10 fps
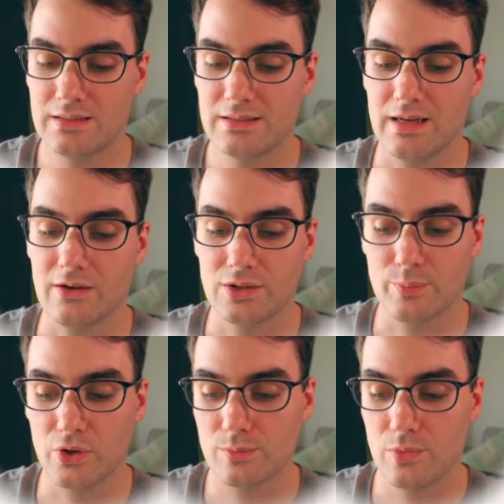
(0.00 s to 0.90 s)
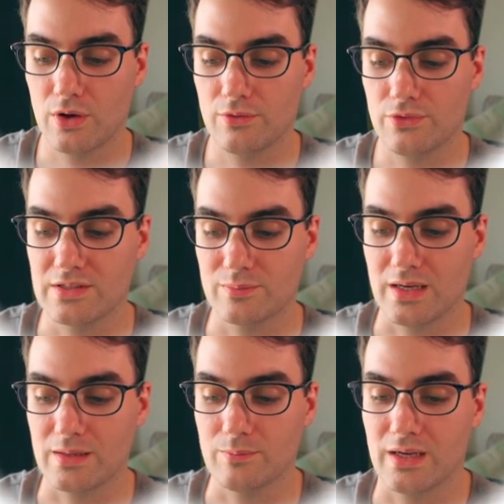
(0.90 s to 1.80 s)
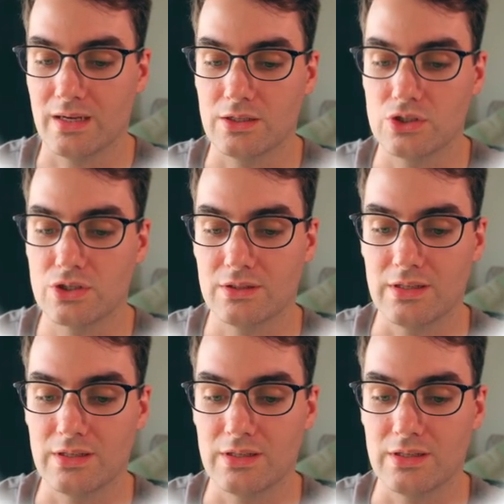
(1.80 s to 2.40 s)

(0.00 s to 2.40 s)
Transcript: Now, at the bottom of this main page,